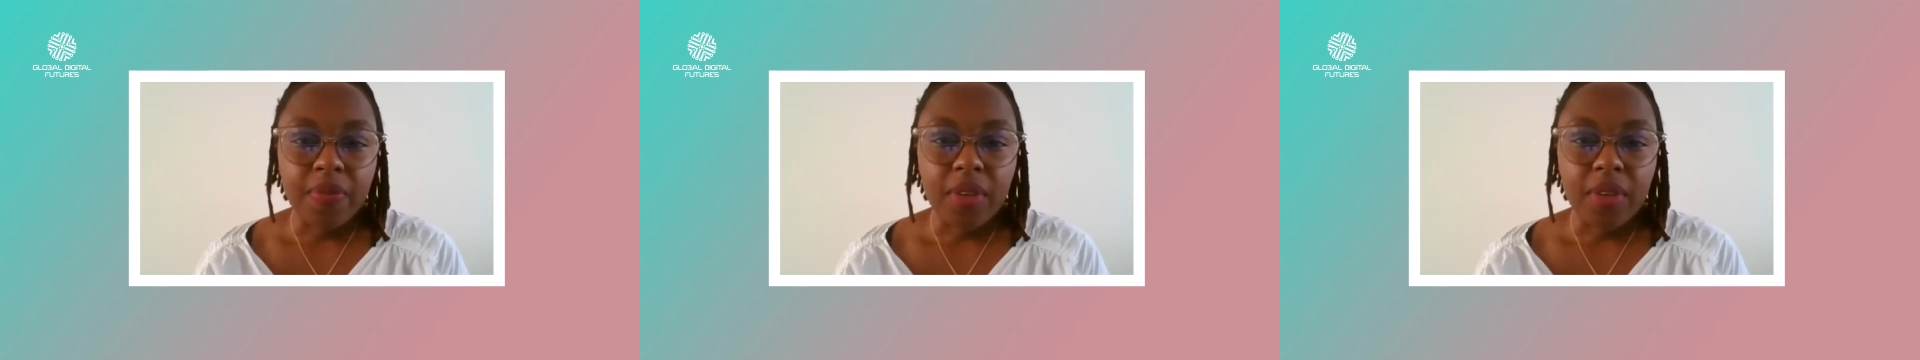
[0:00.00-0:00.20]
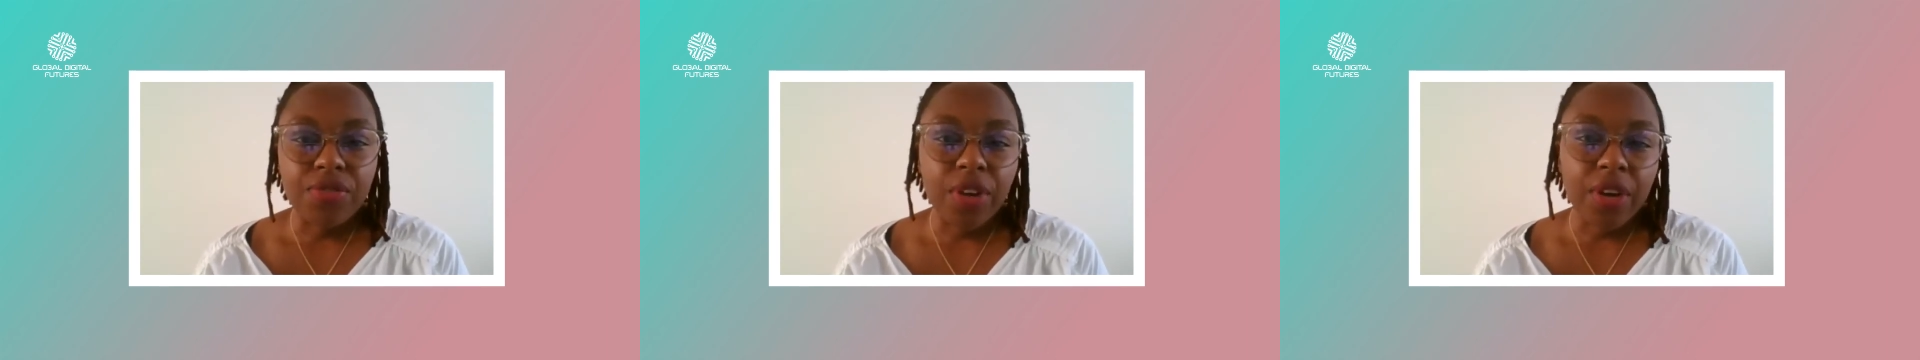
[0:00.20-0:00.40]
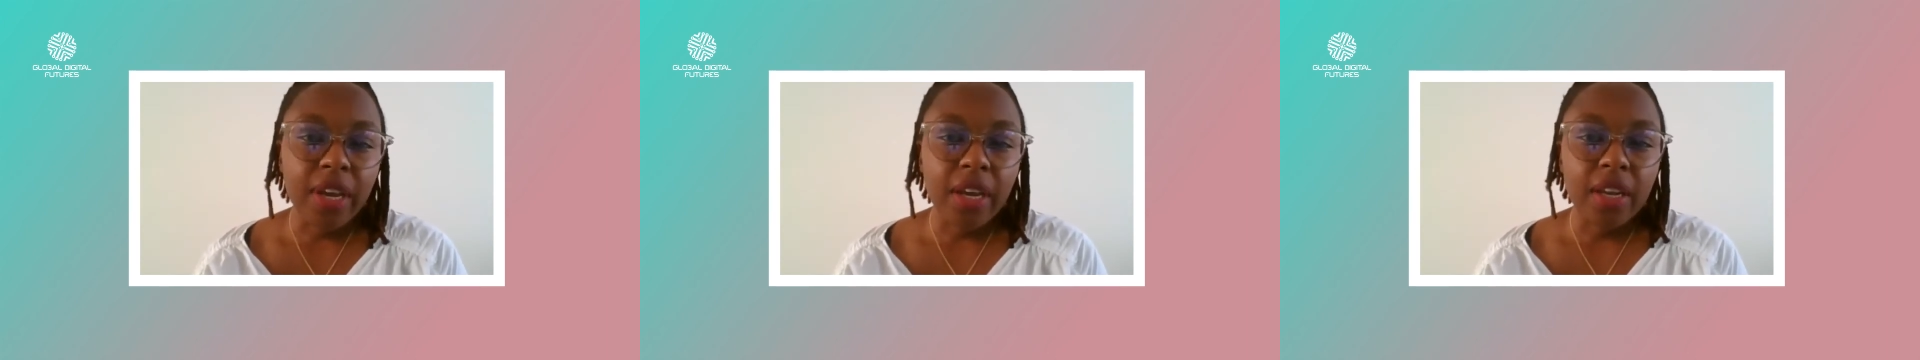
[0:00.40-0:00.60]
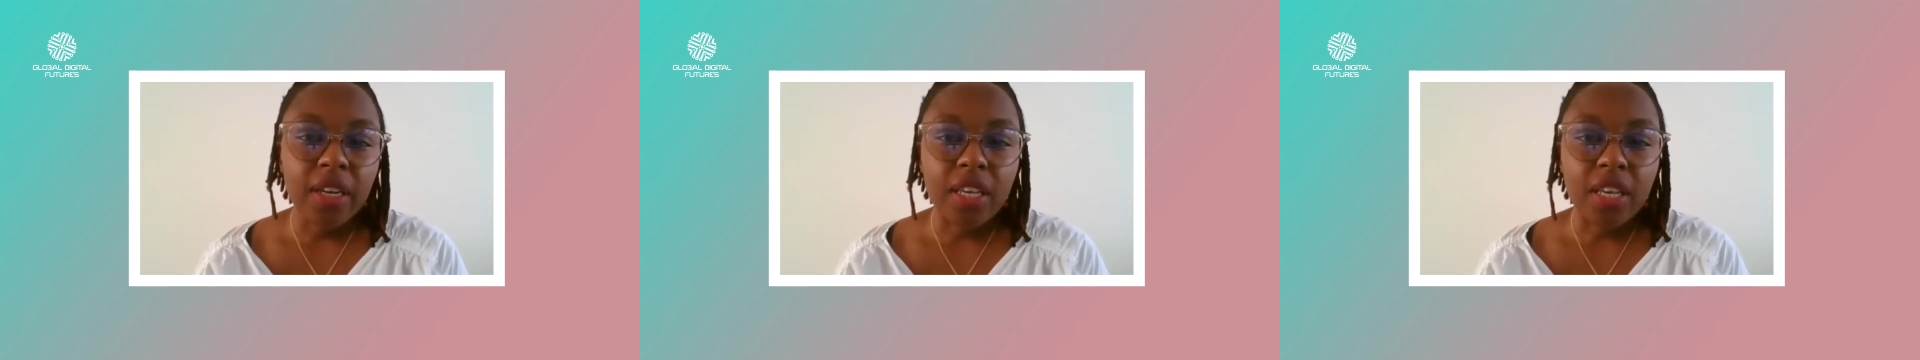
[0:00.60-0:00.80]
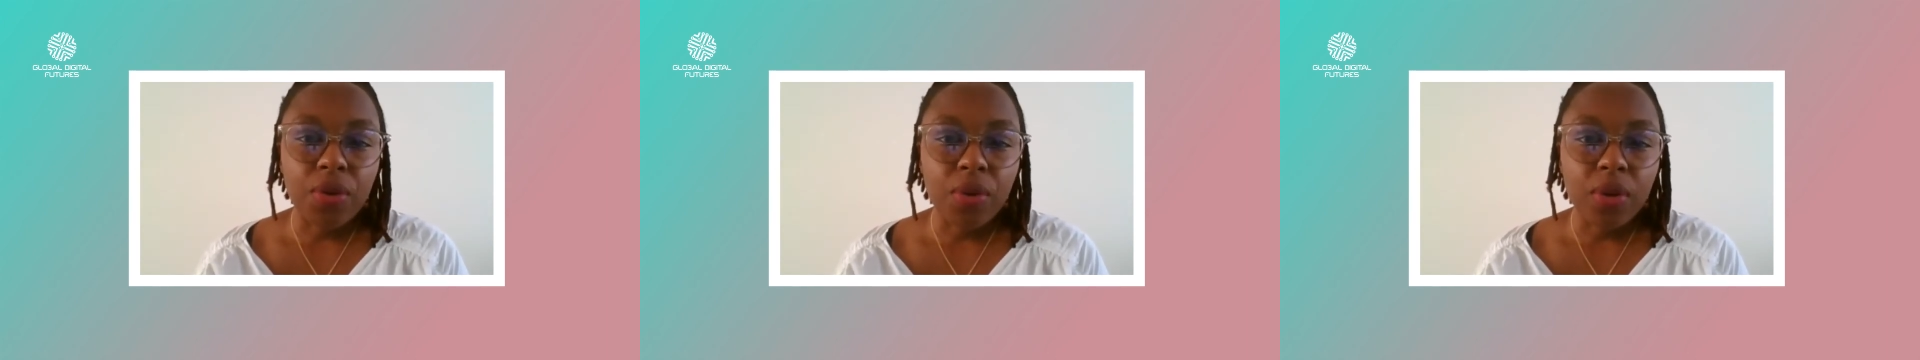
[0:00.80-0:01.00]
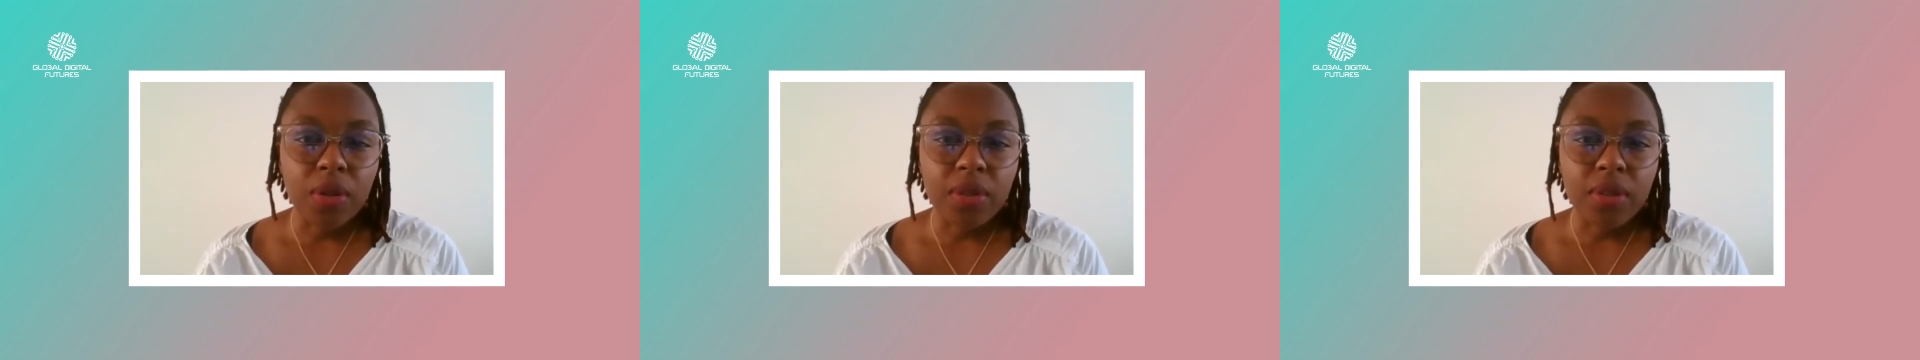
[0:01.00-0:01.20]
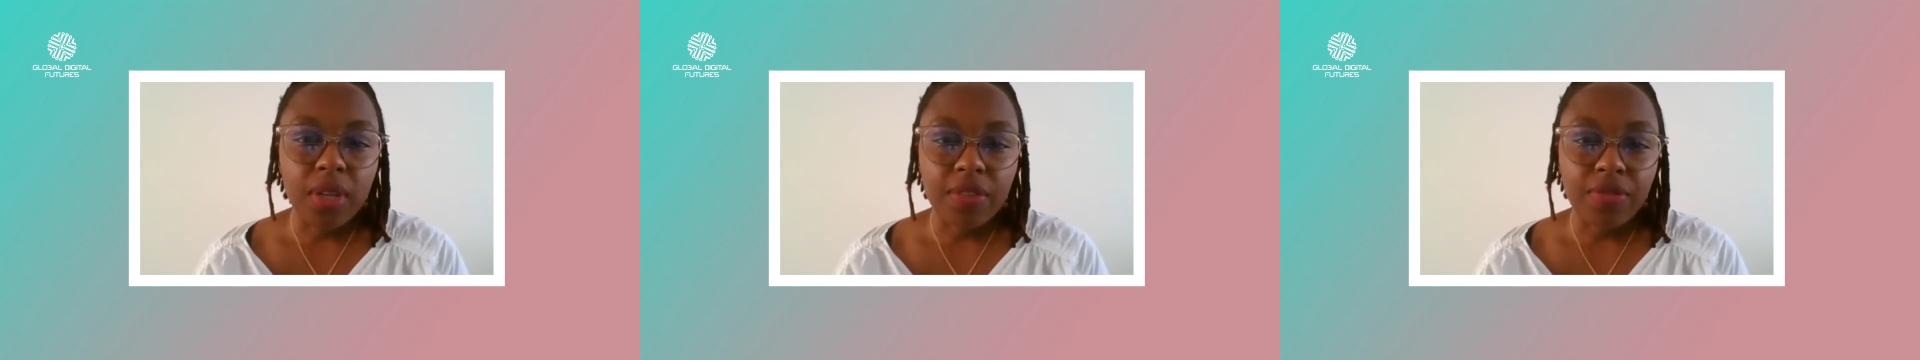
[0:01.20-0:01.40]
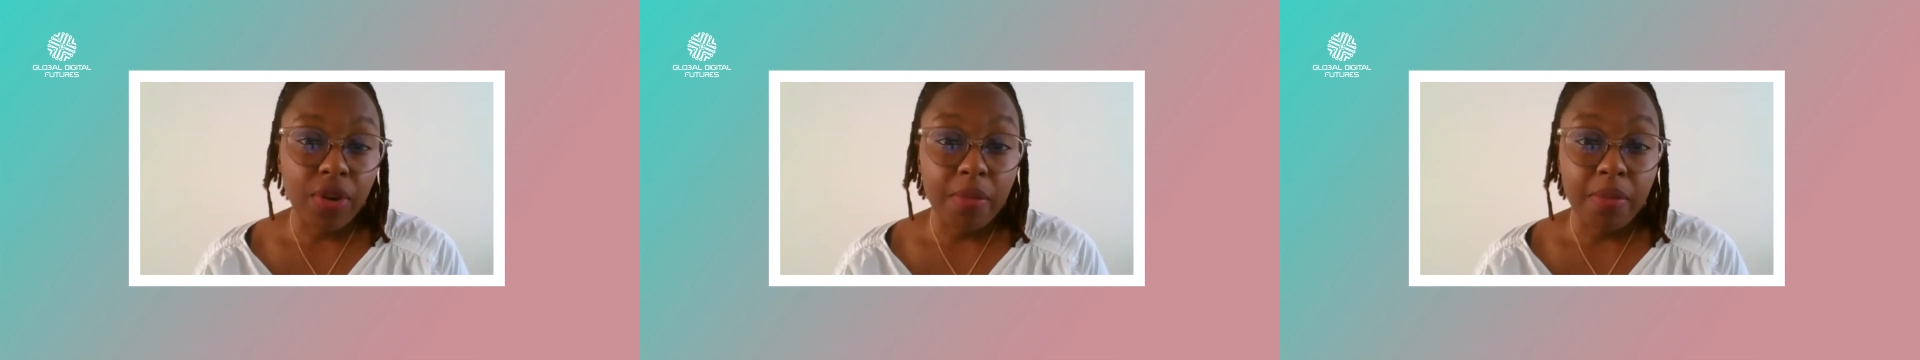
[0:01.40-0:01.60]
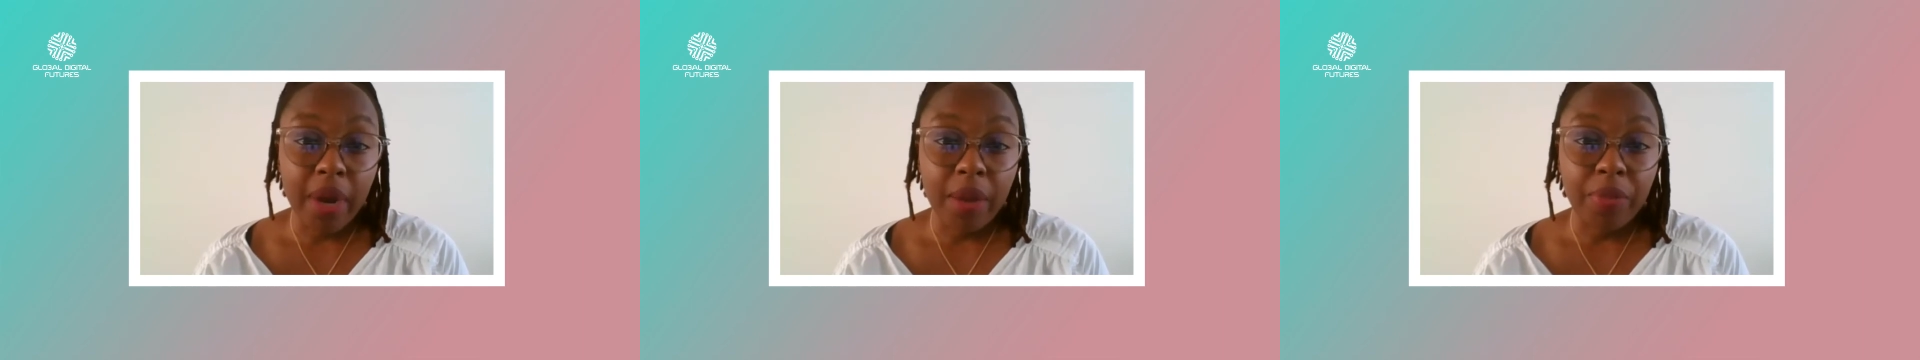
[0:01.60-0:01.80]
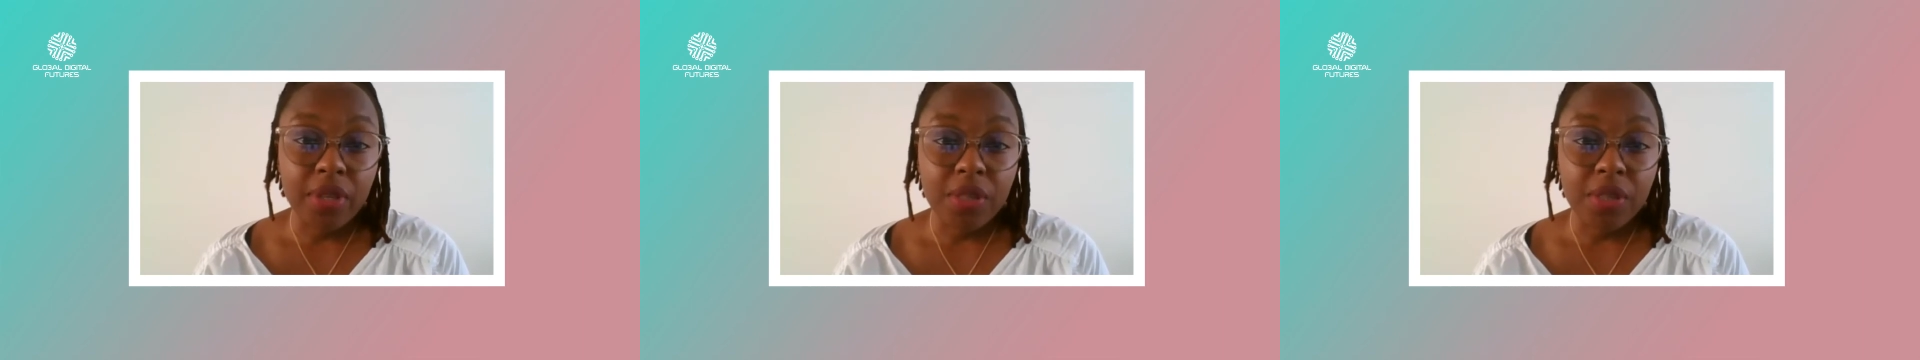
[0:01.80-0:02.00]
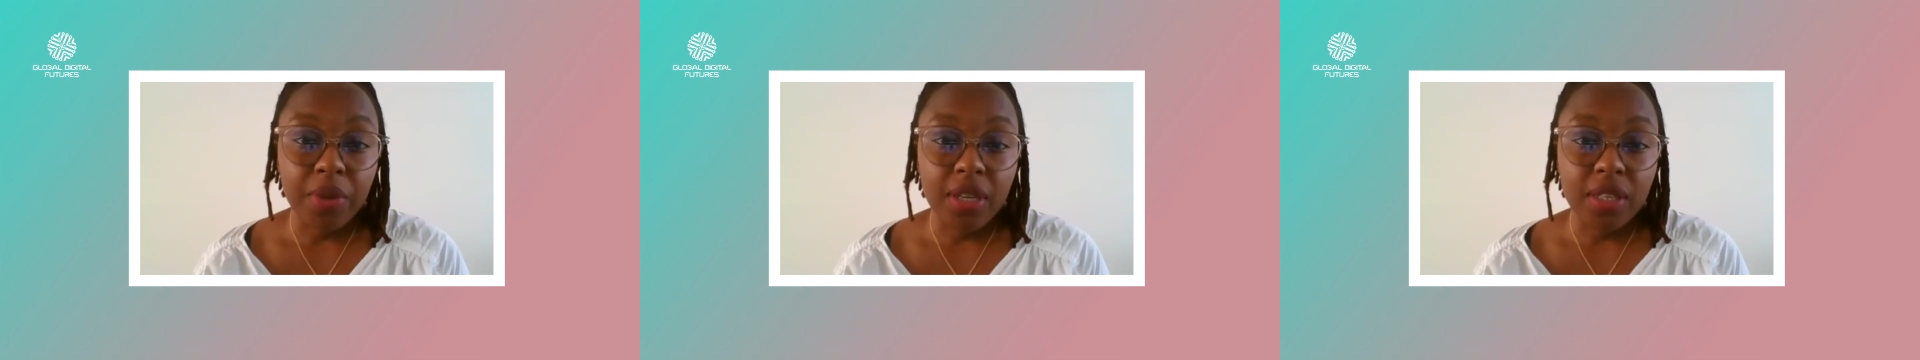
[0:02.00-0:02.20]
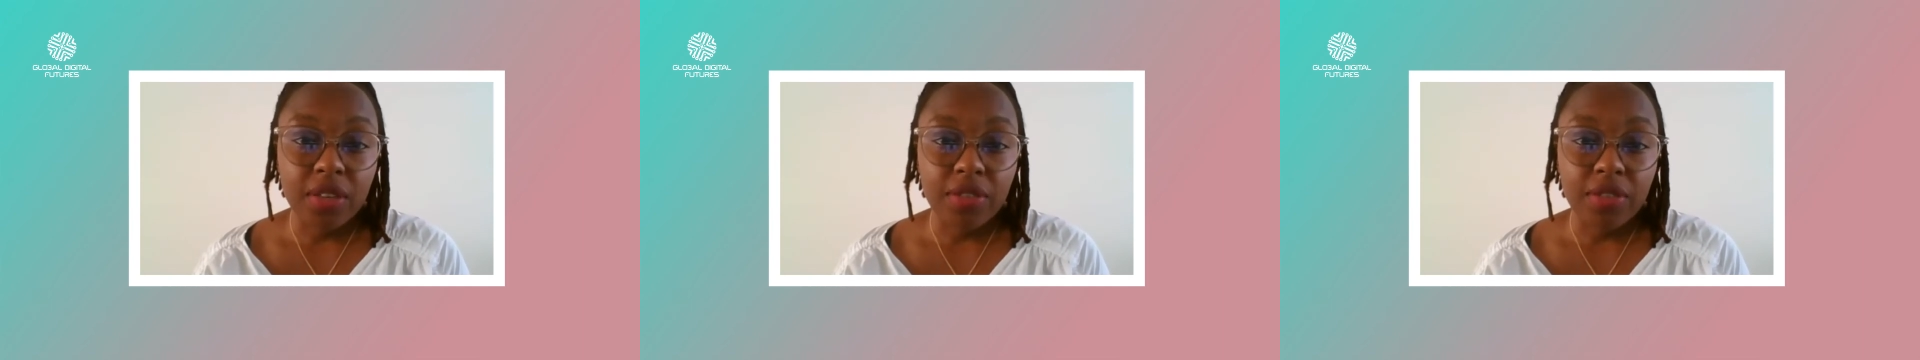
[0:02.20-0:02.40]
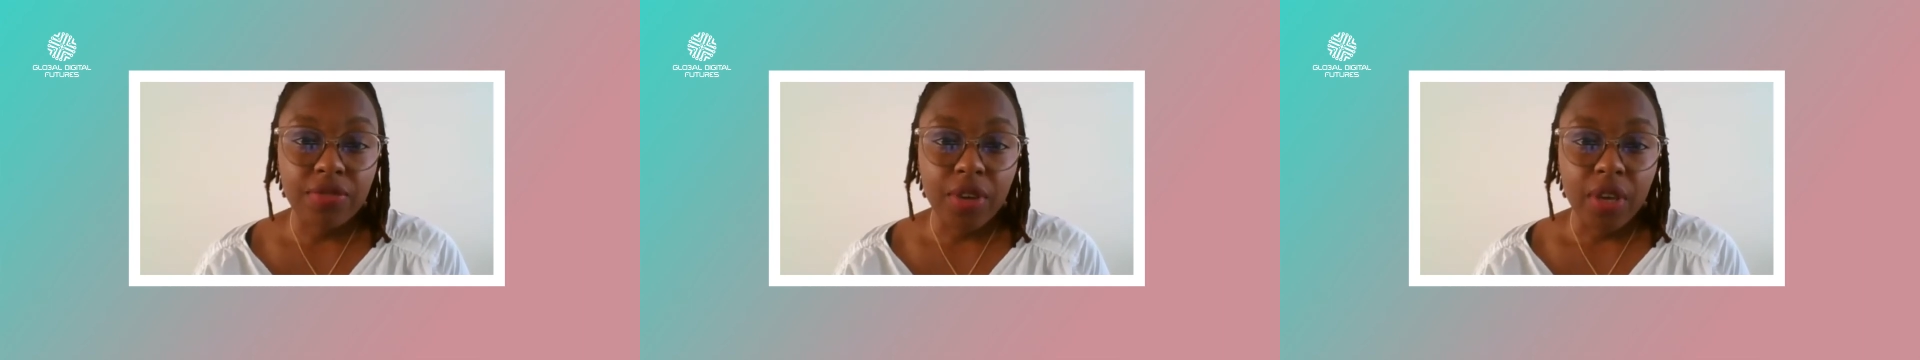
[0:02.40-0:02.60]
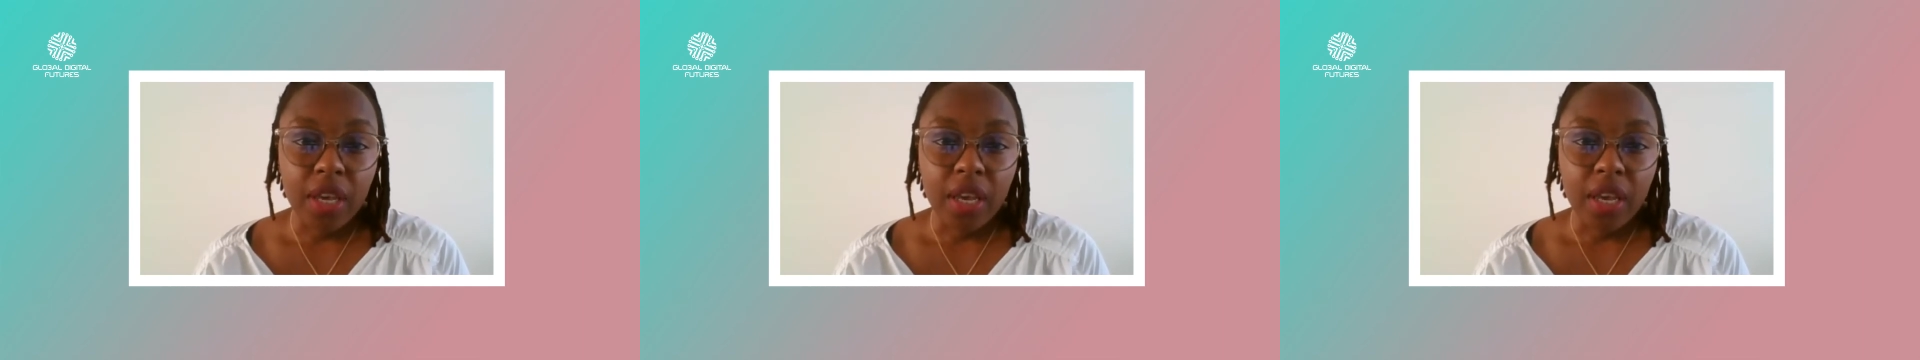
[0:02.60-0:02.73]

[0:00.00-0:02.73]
it's very unequal from my perspective,